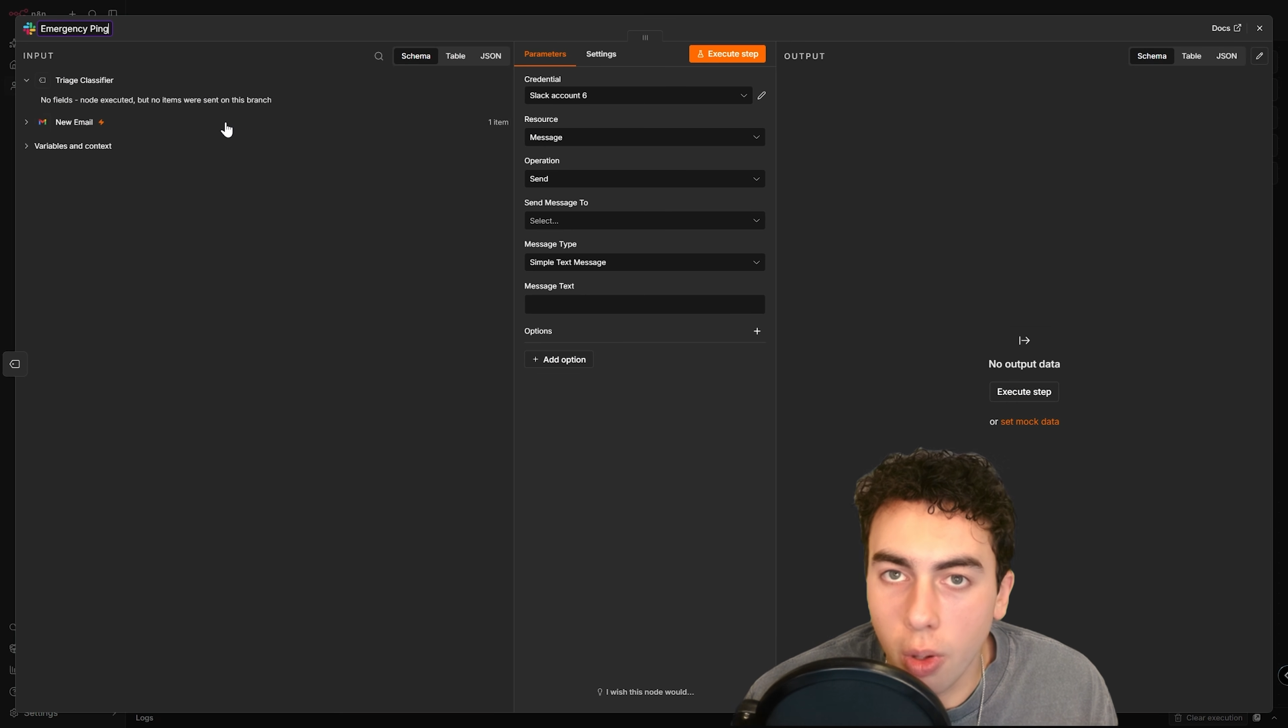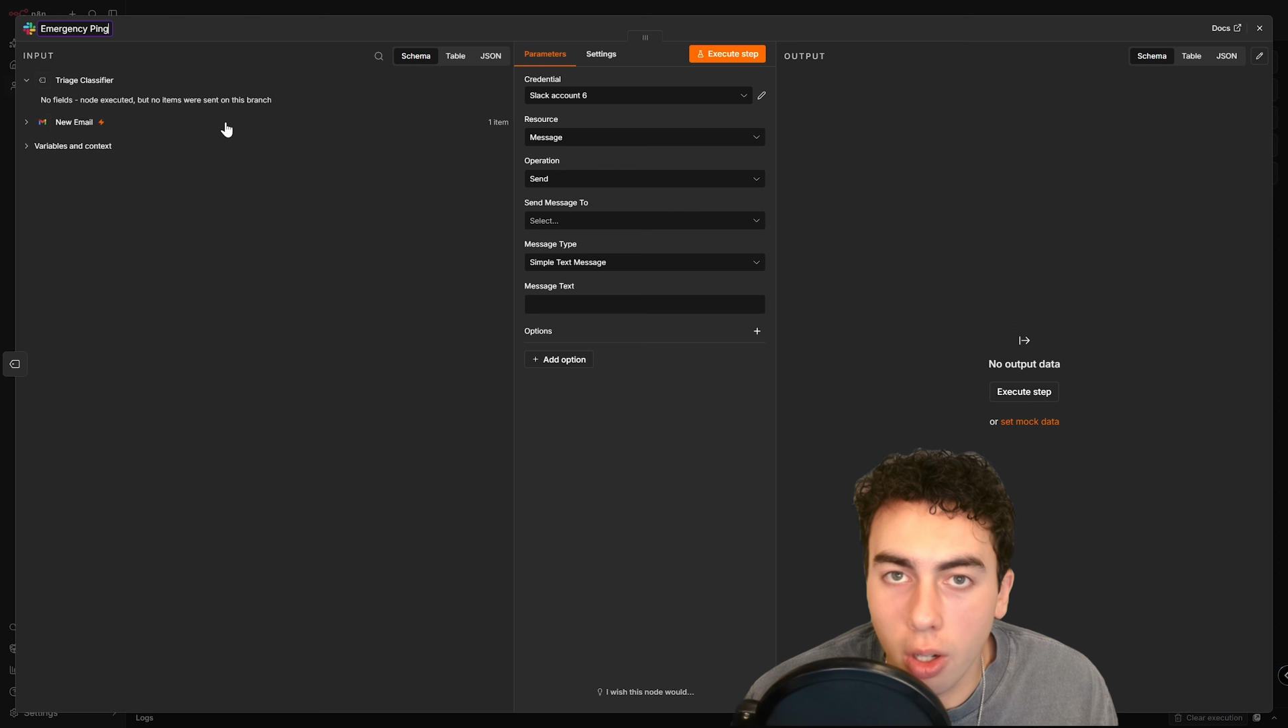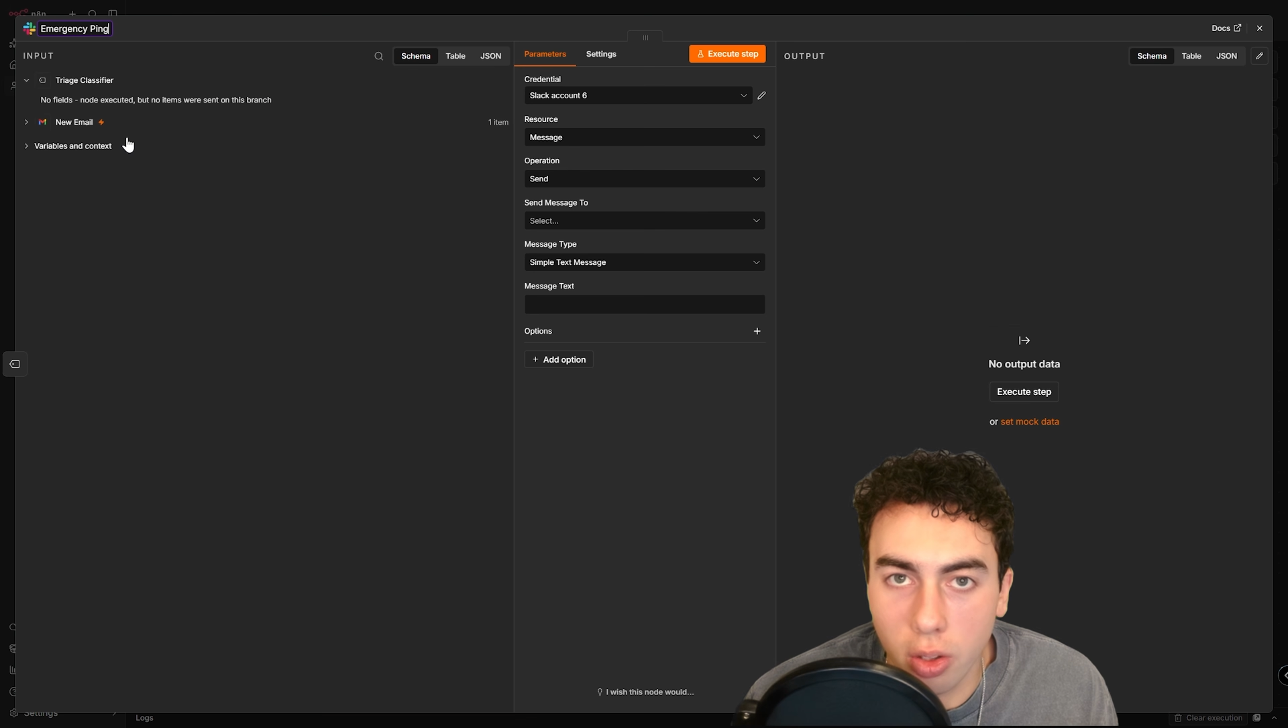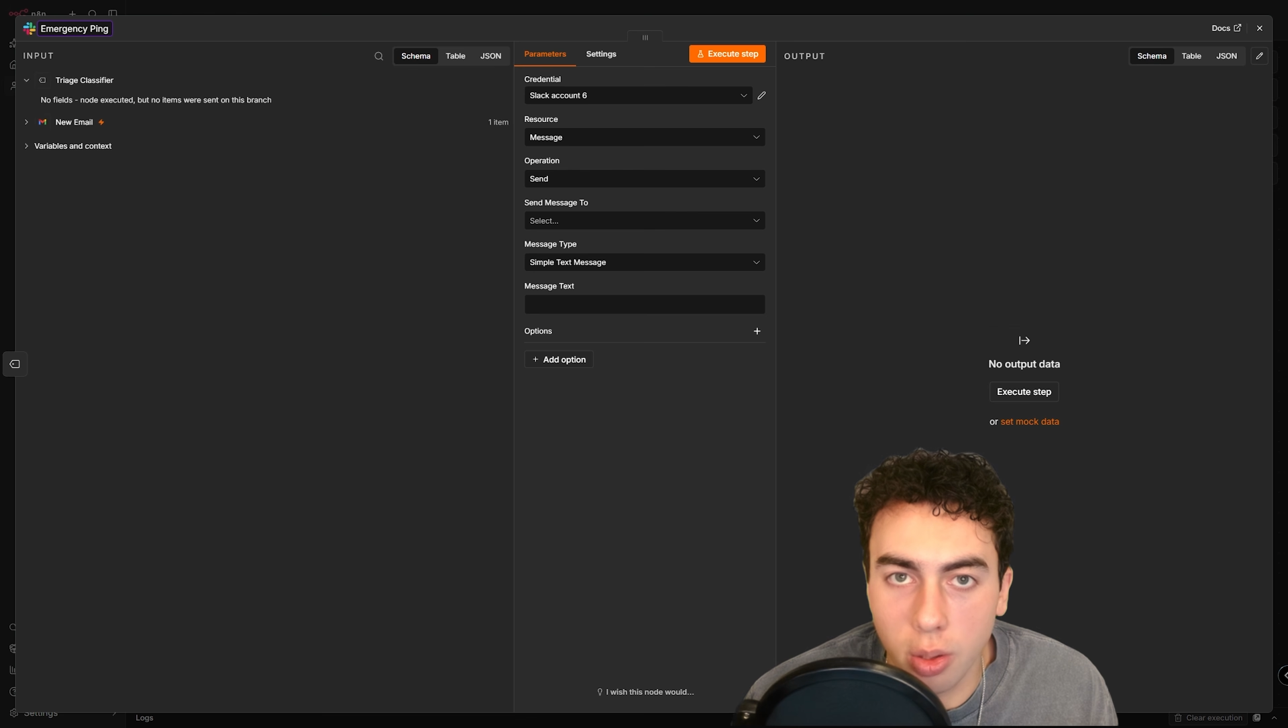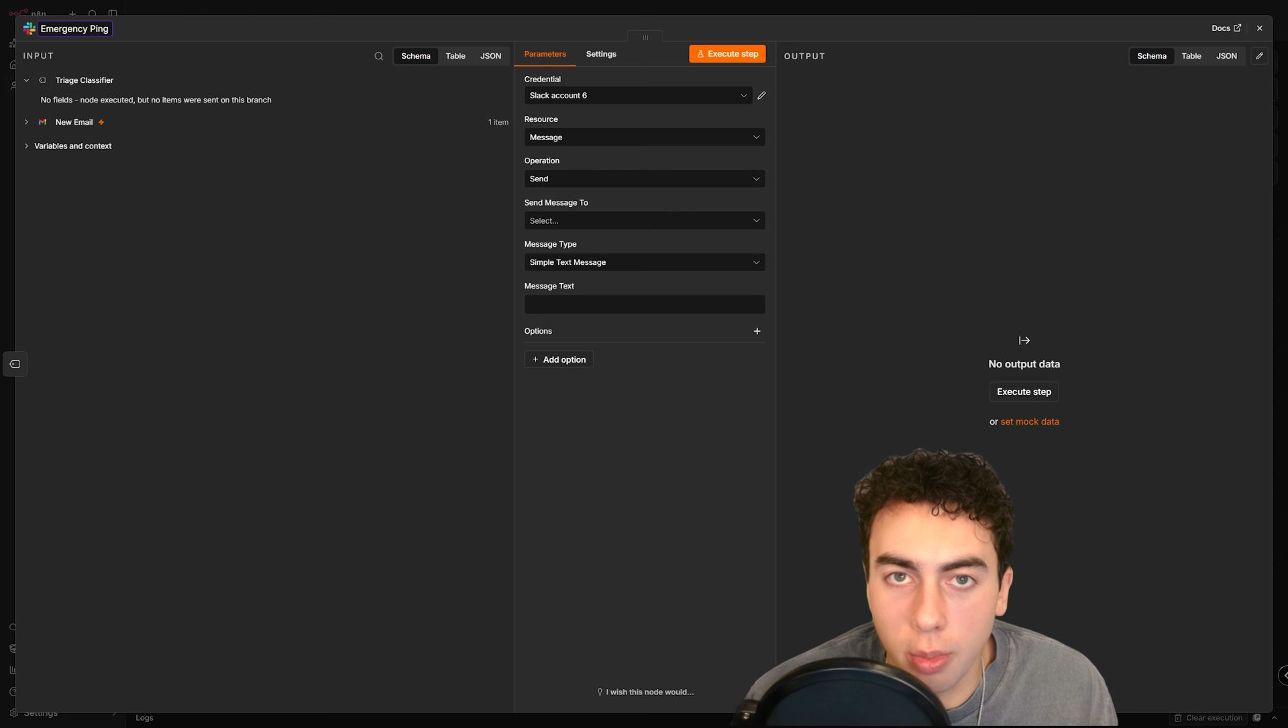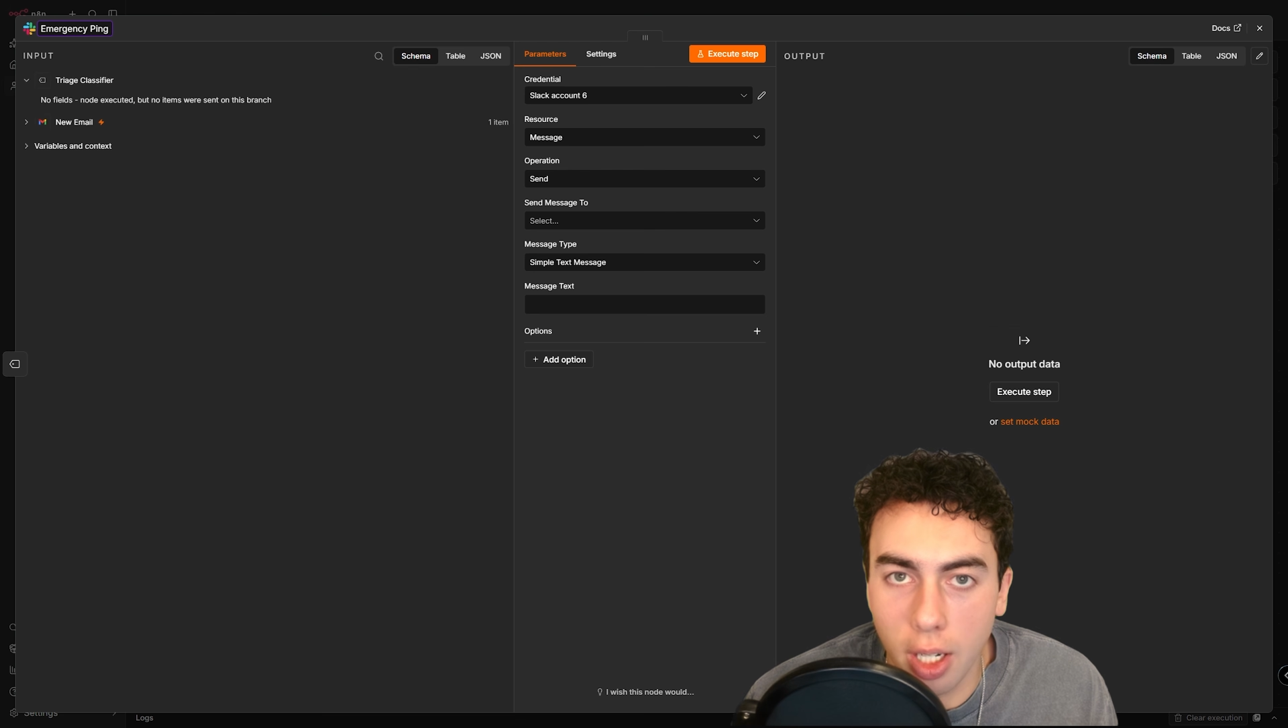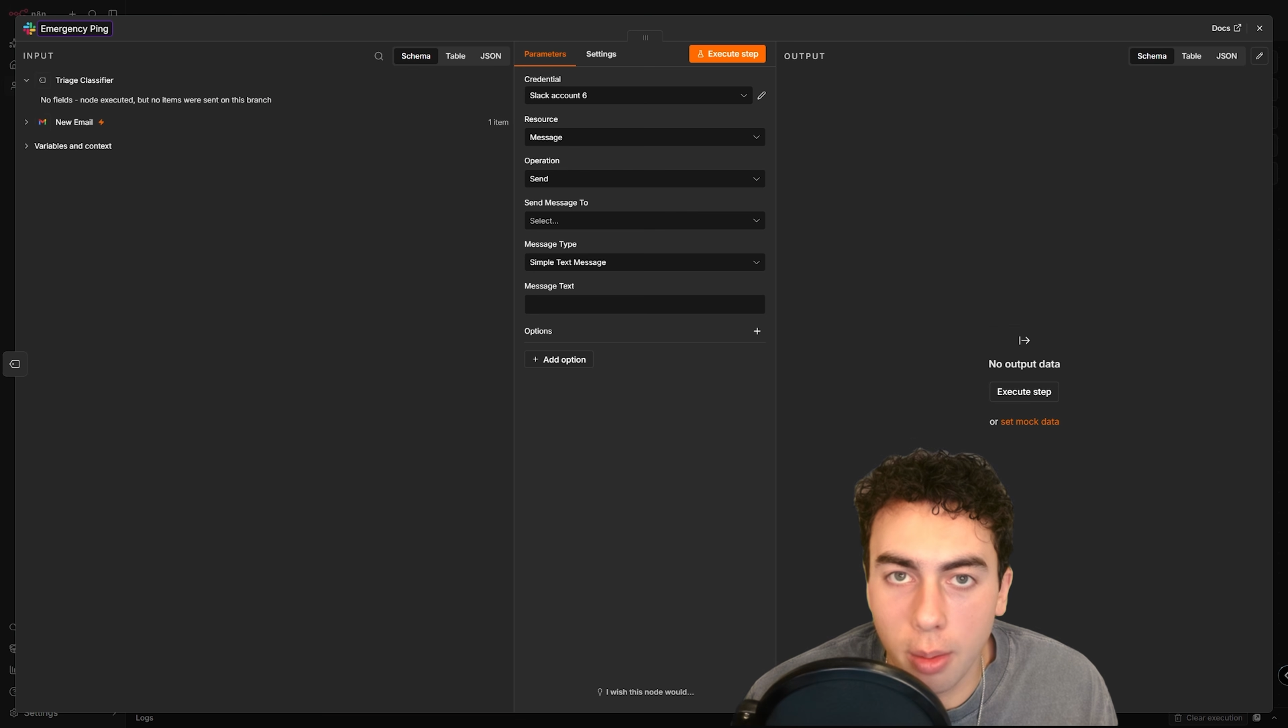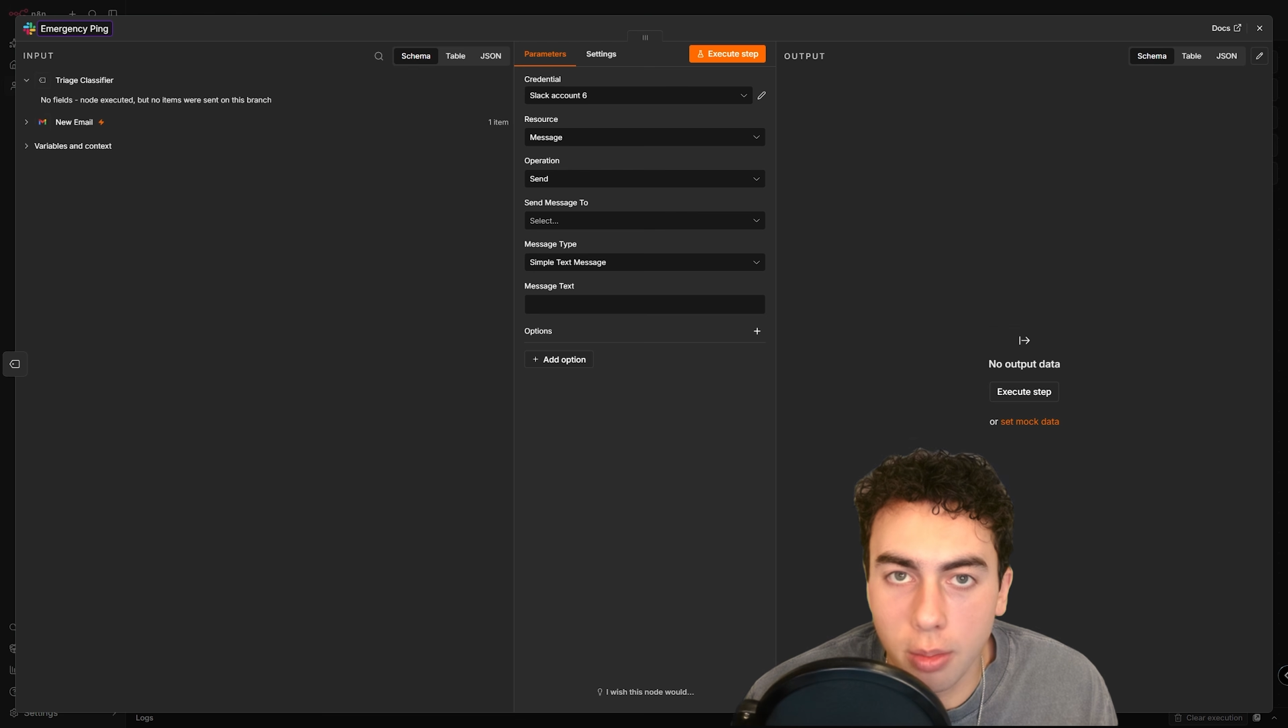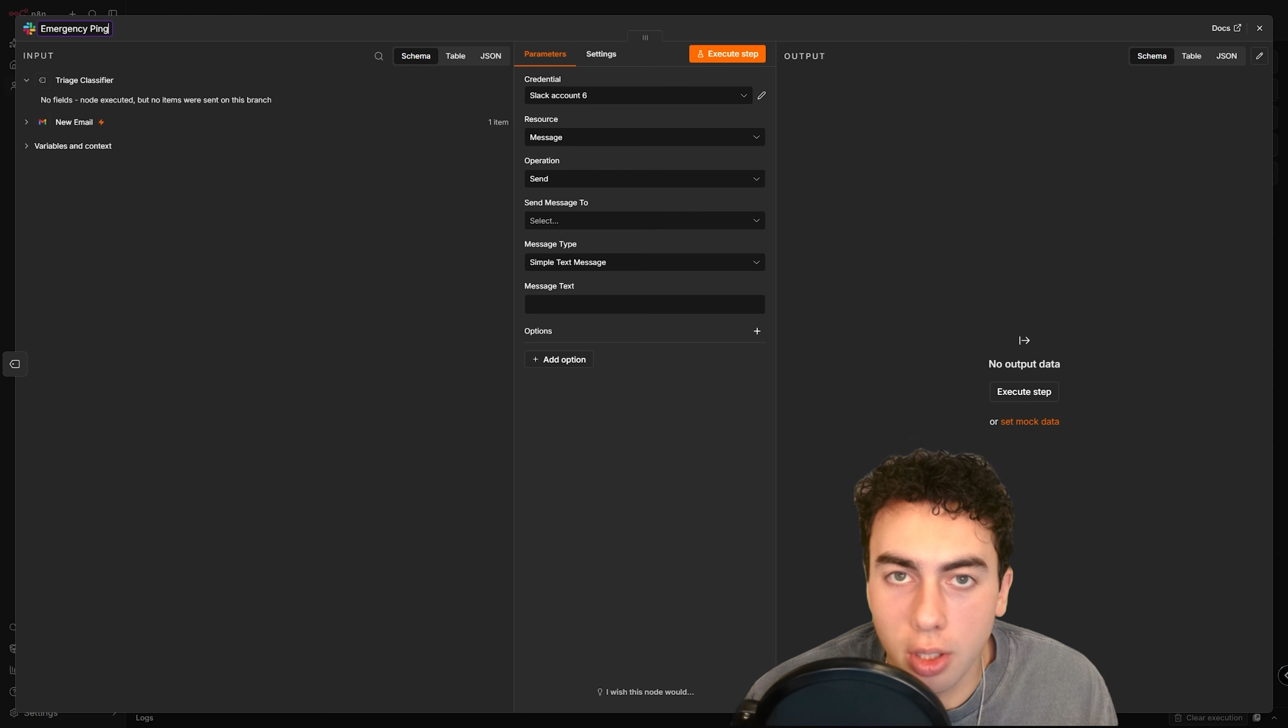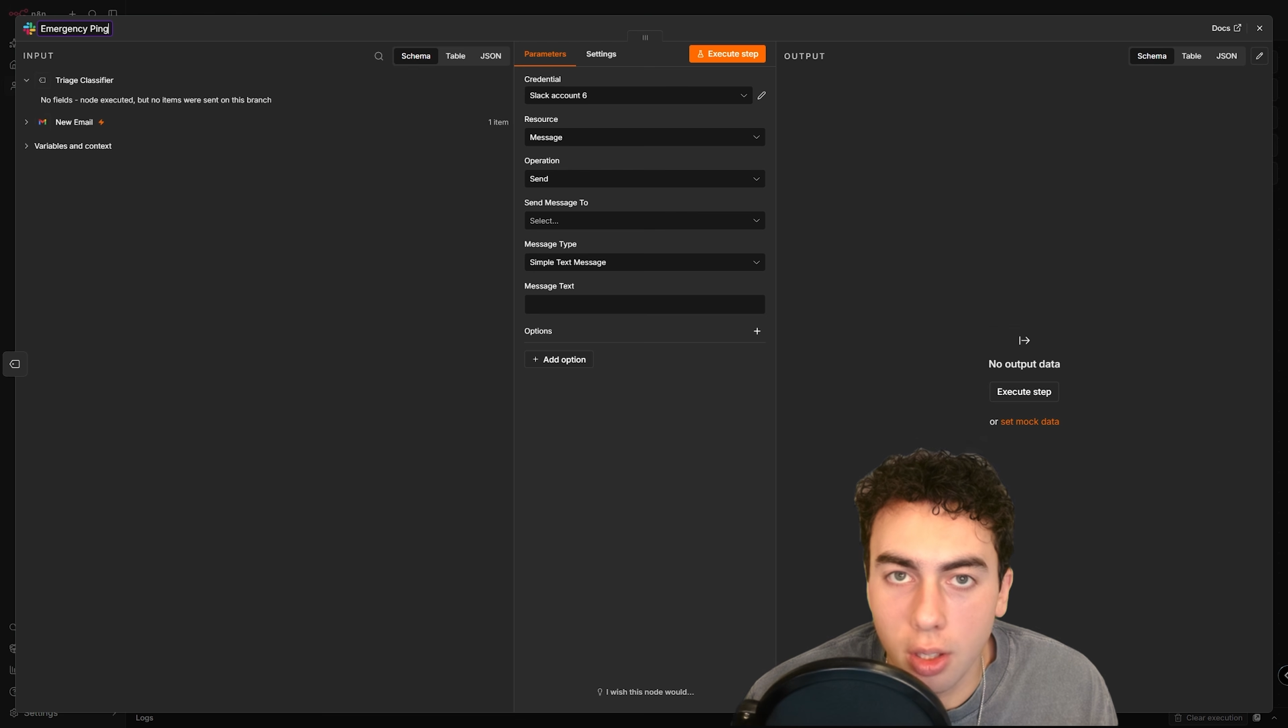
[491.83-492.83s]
wrong sometimes.